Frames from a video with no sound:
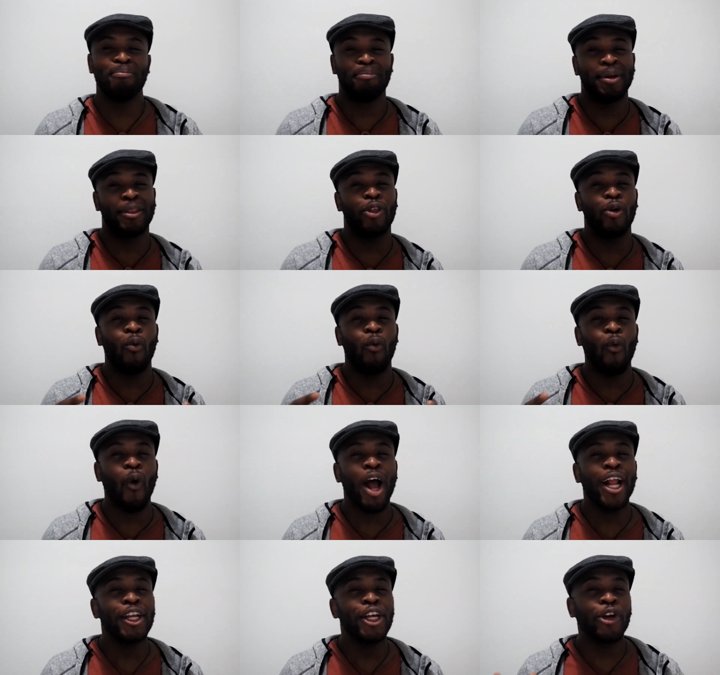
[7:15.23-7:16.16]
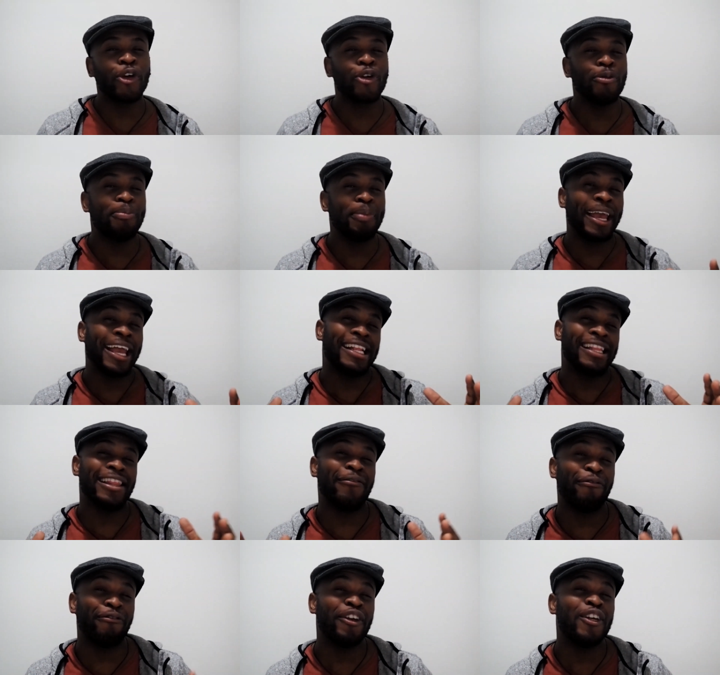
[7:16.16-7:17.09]
But the one group in the
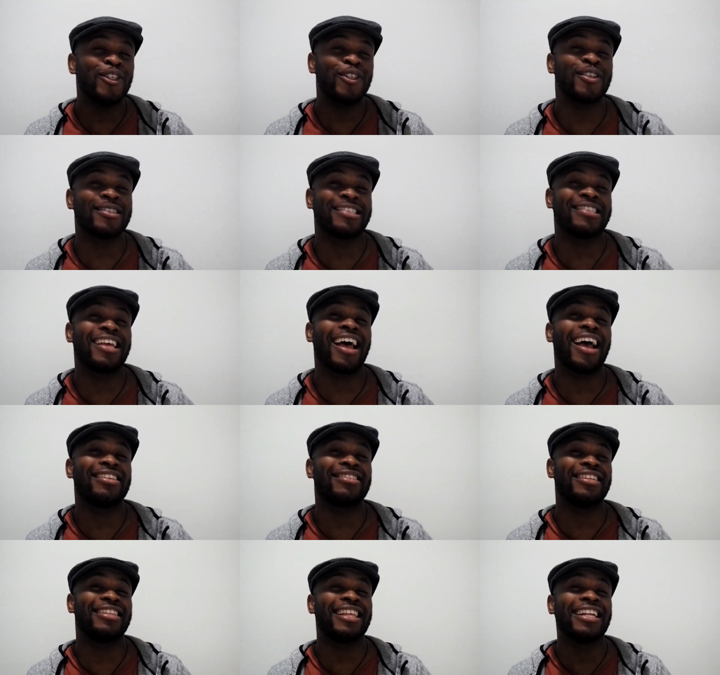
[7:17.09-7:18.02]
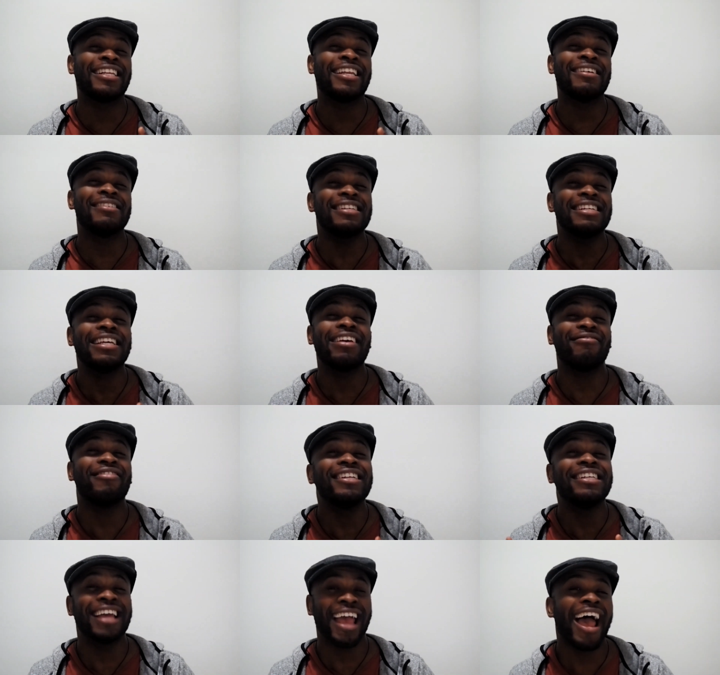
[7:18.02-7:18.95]
Finnish society that doesn't give a
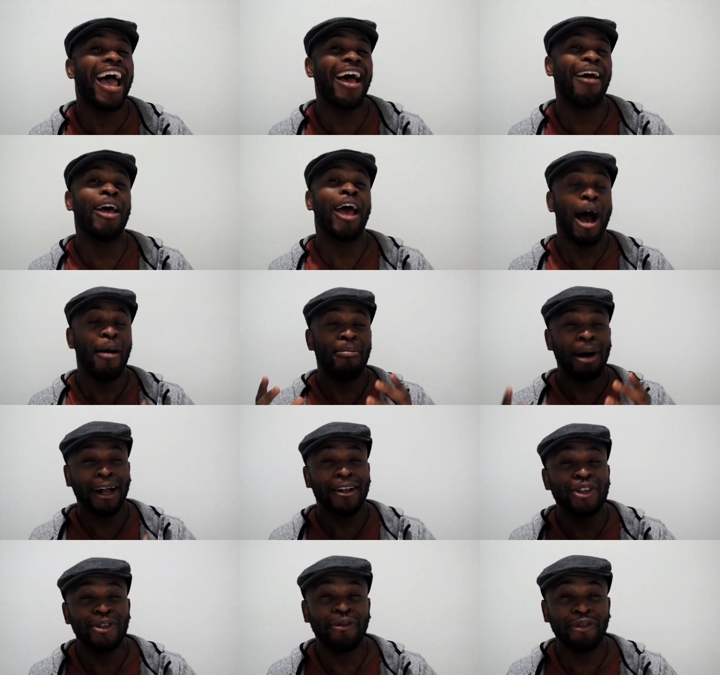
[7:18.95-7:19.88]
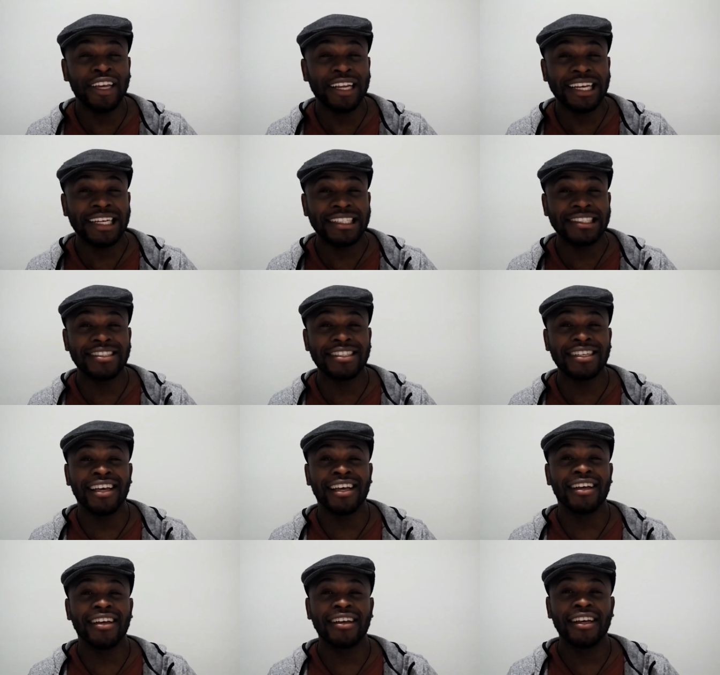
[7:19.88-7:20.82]
damn about your feelings
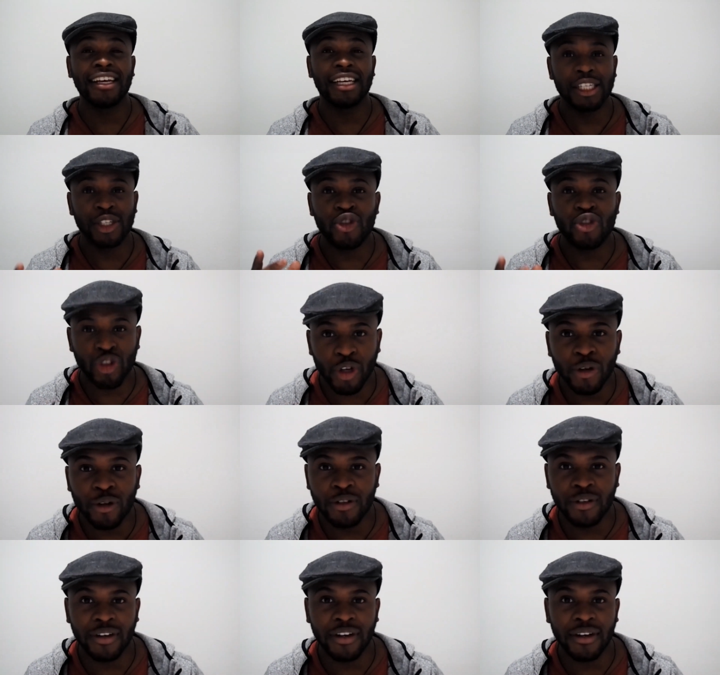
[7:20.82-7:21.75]
is children.